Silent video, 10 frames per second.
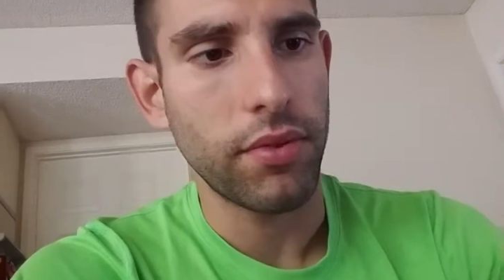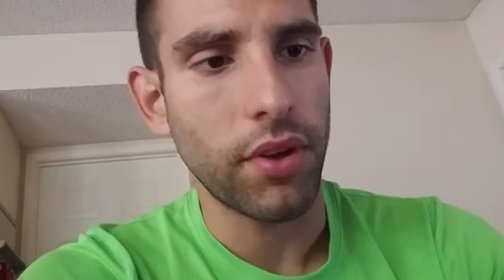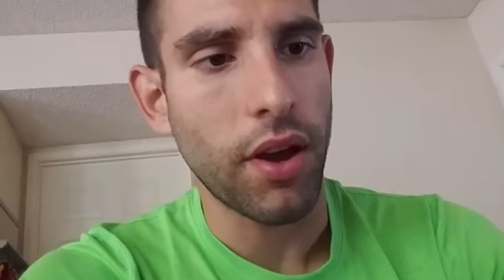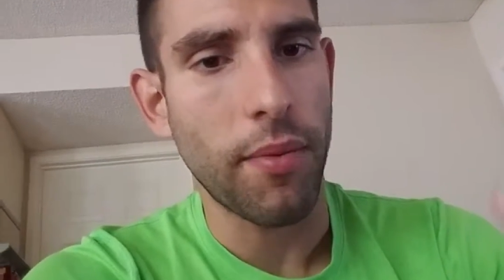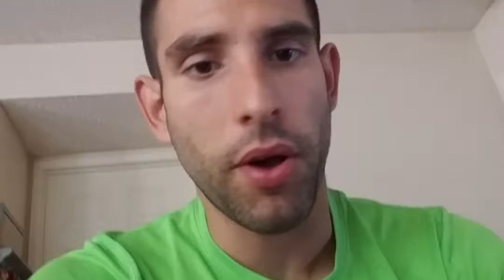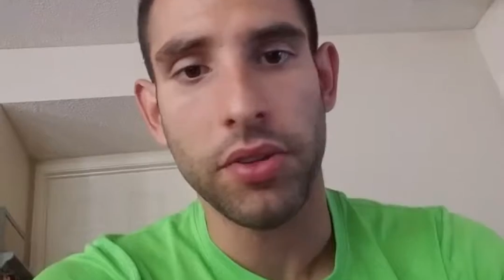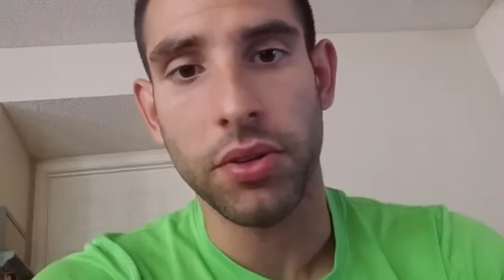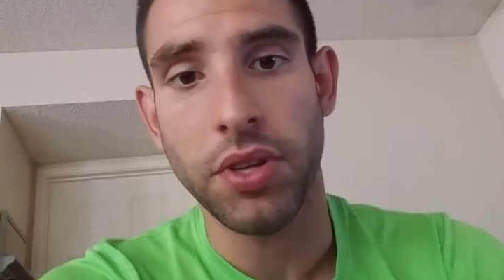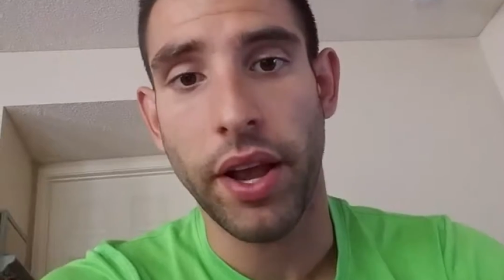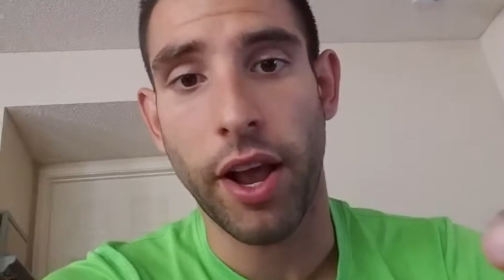Also
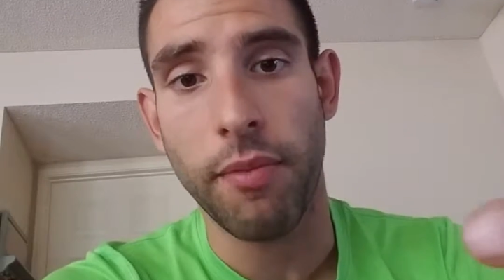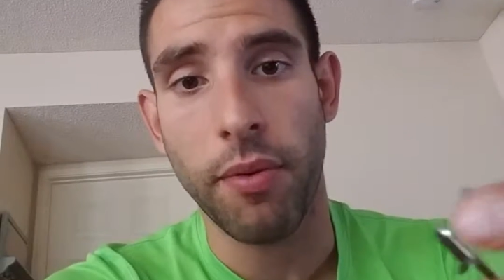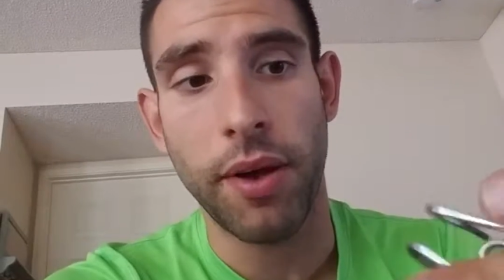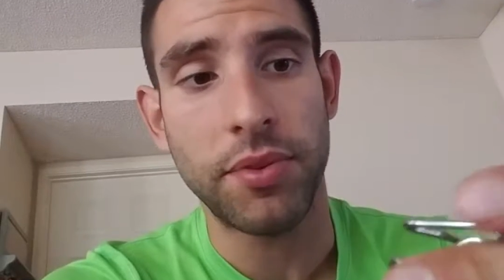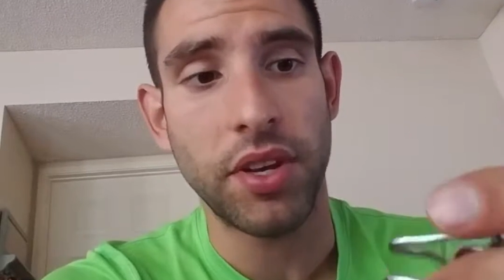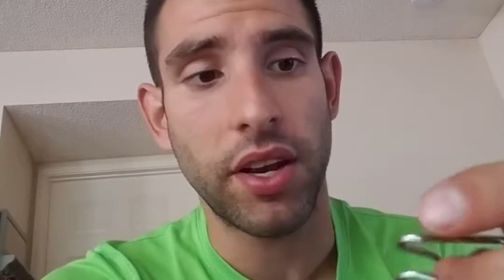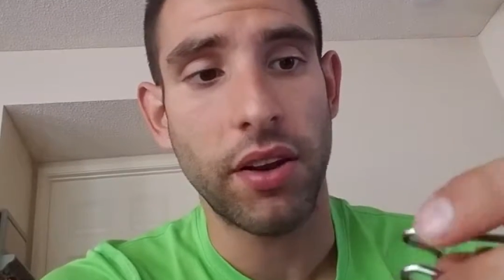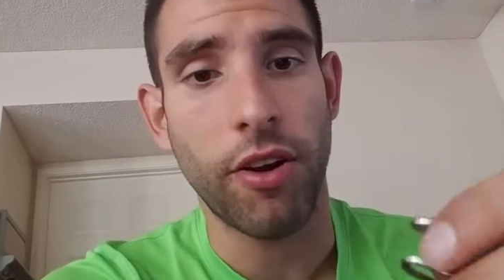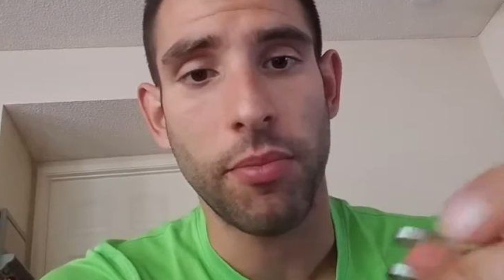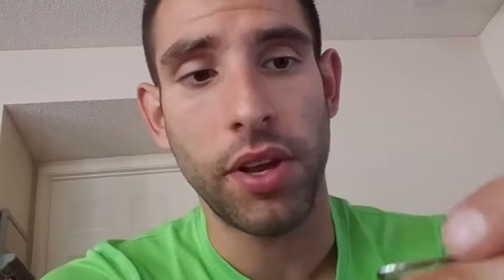check out my website at
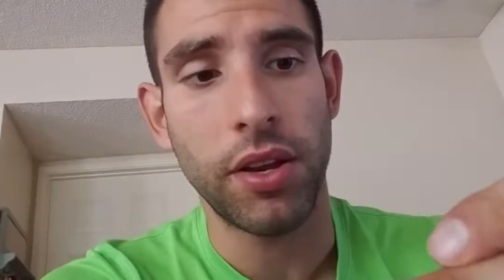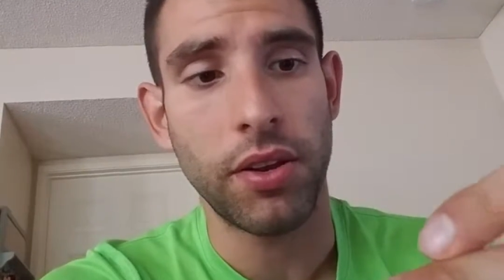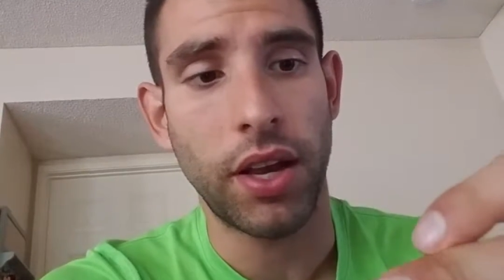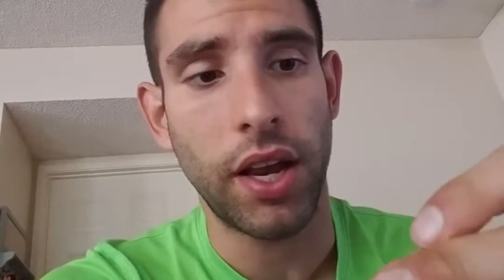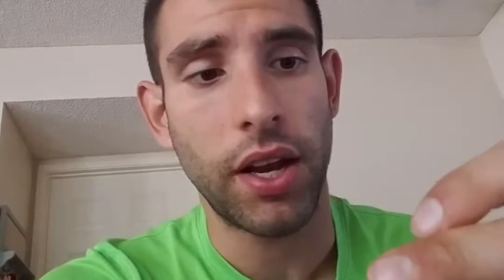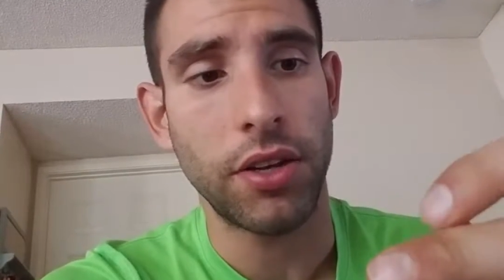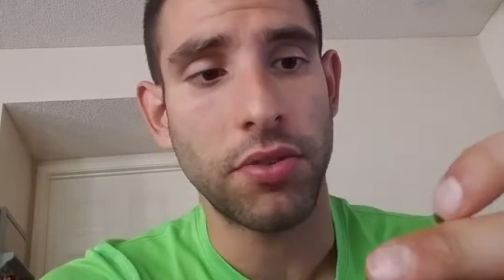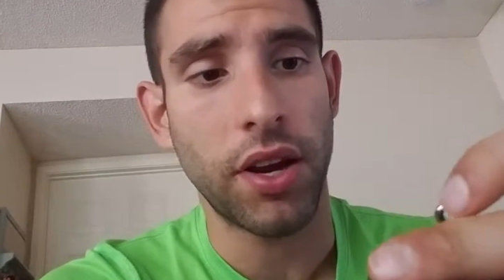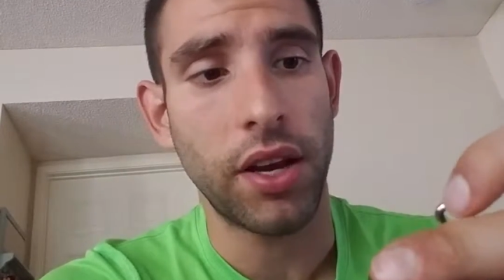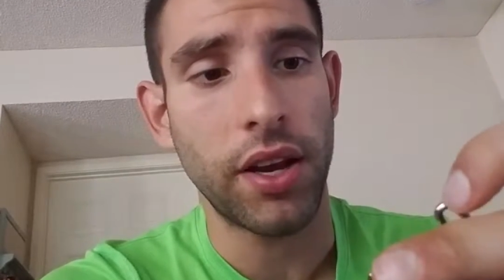
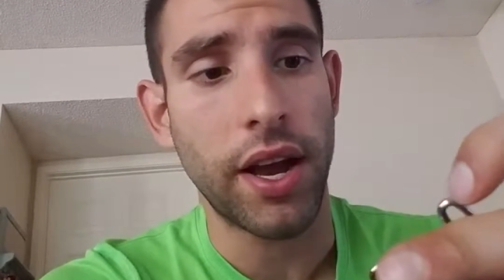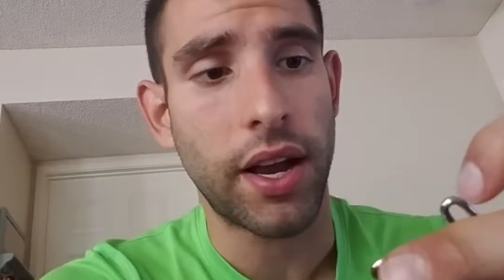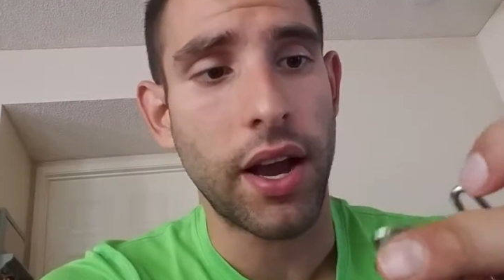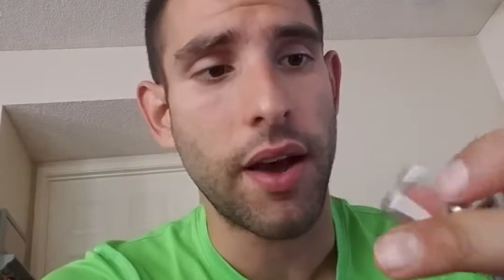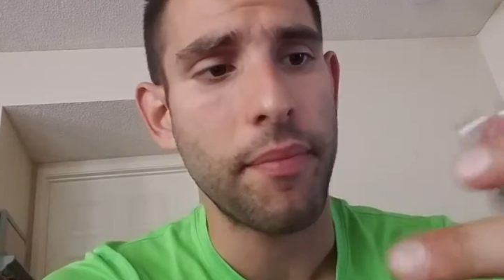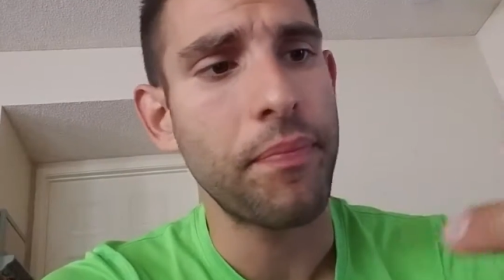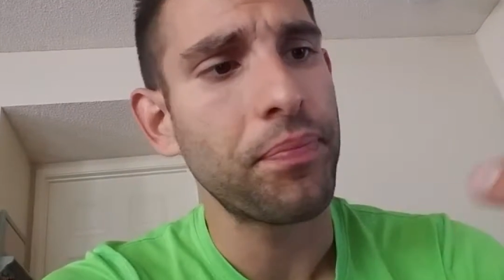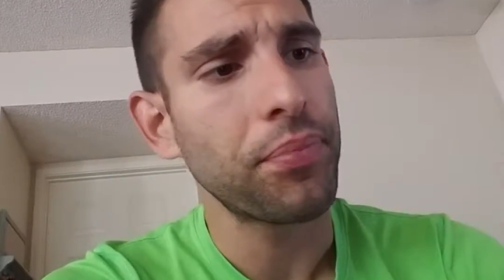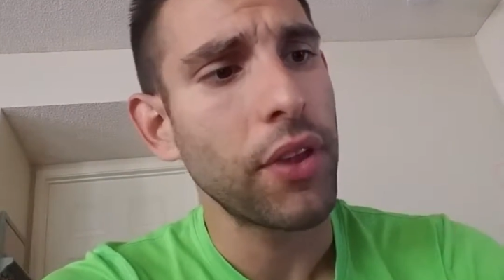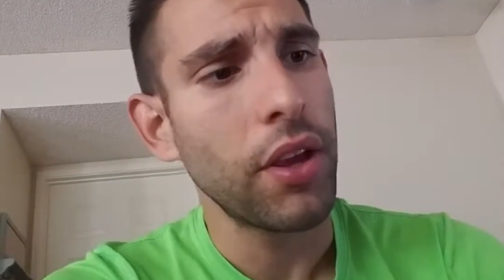harmonycaninetraining.com.
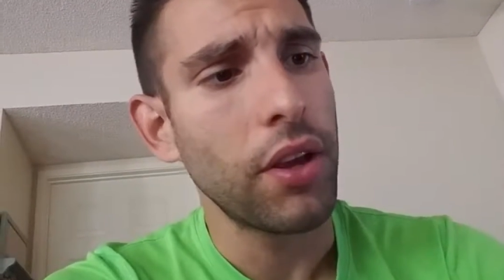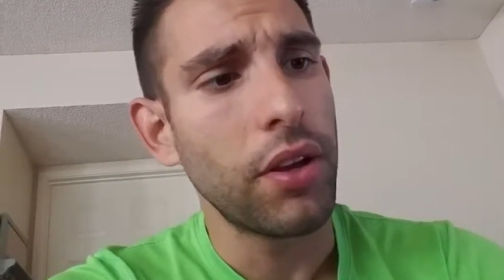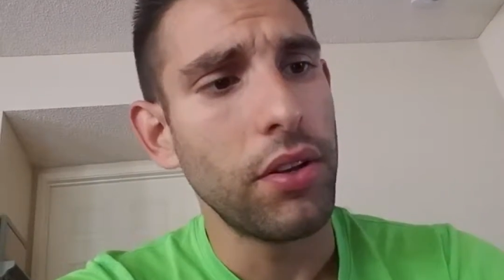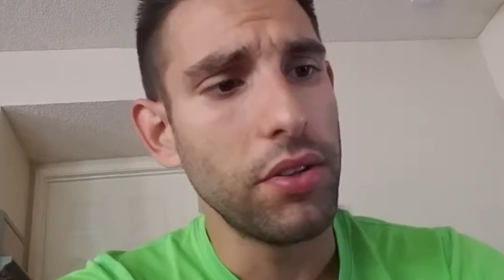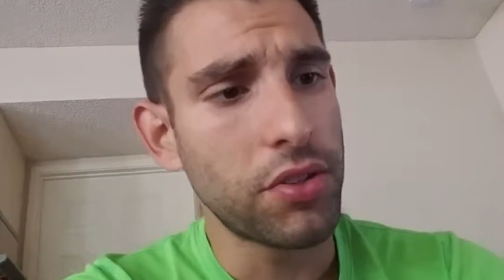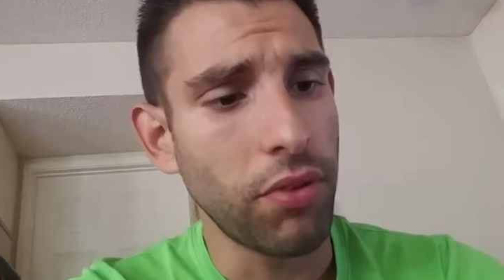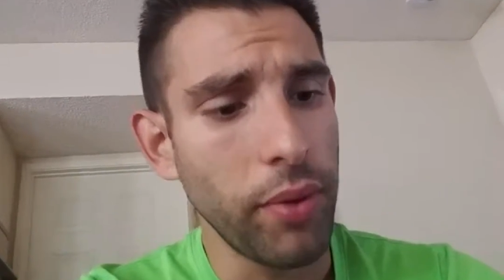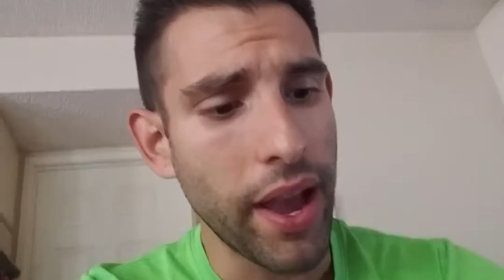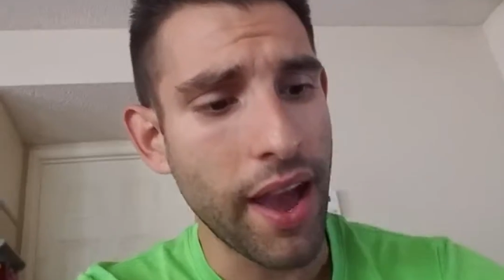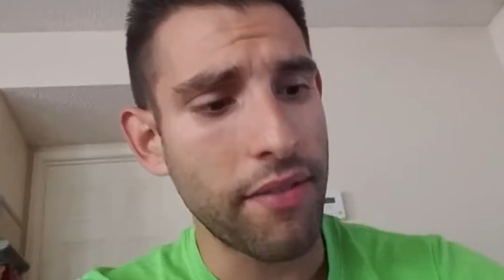So what
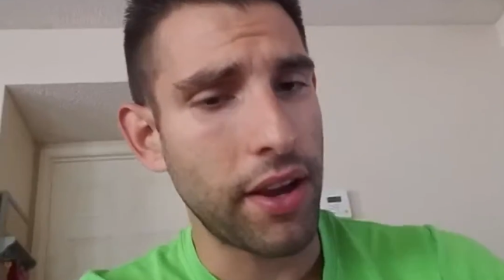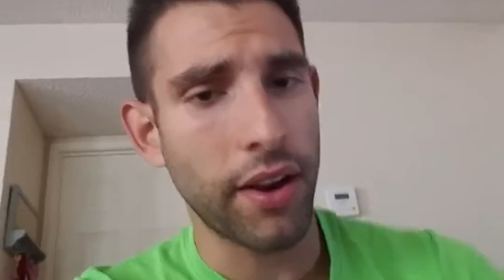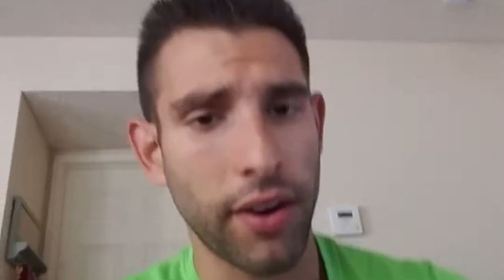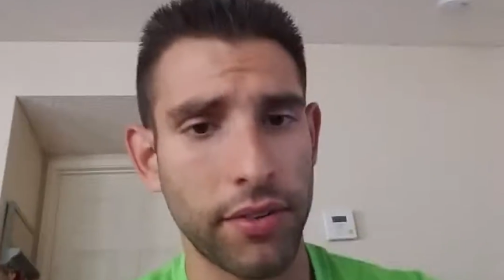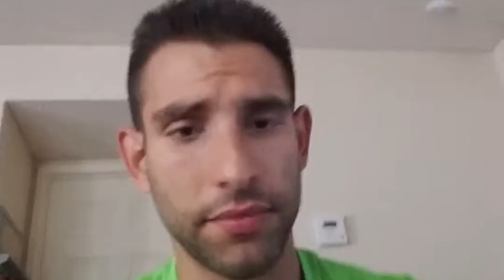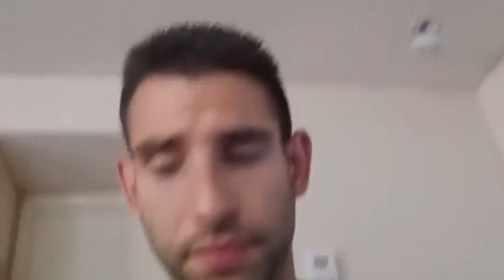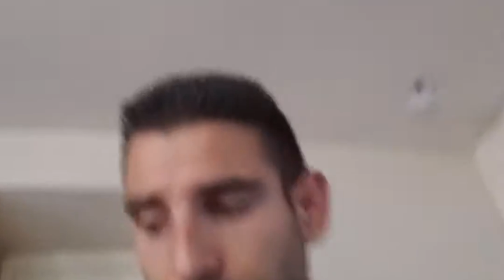we have here